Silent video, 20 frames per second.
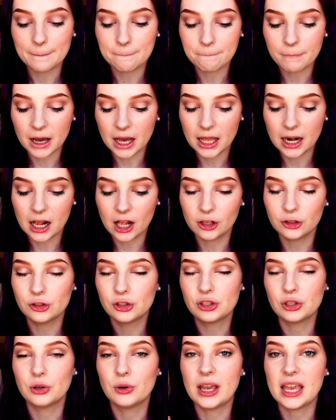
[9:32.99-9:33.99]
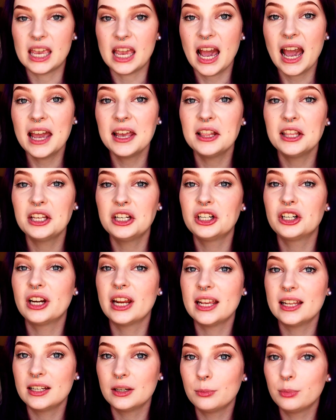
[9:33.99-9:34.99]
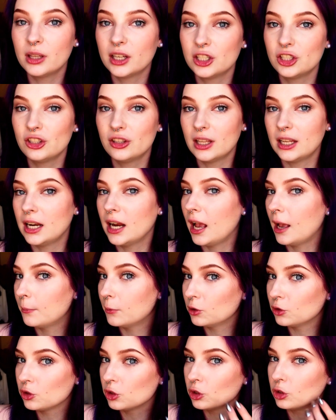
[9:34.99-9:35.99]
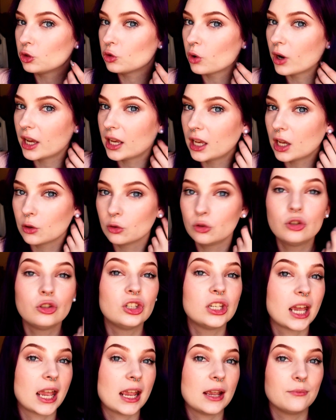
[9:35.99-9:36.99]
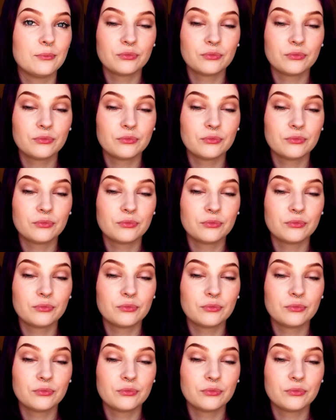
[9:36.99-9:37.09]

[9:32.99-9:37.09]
but also a highlighter and a blush that I'm also trying out today.